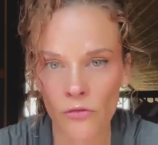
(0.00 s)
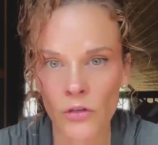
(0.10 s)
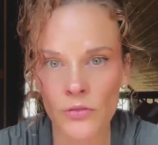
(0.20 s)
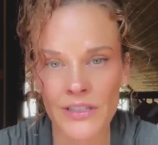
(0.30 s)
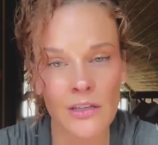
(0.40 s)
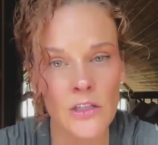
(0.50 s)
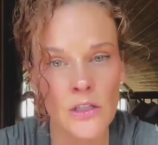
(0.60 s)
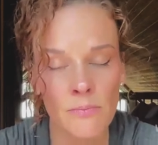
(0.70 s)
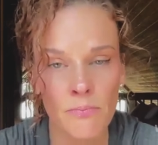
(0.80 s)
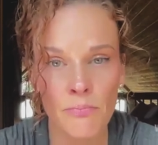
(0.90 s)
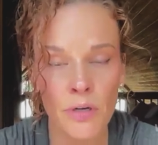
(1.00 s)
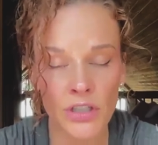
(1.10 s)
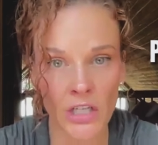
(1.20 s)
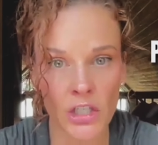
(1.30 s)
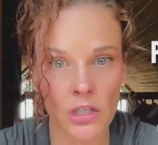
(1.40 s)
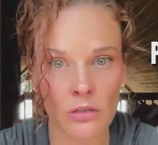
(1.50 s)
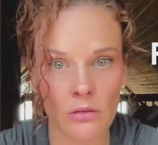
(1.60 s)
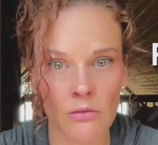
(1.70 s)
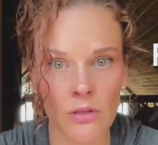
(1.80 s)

the first reason is protection.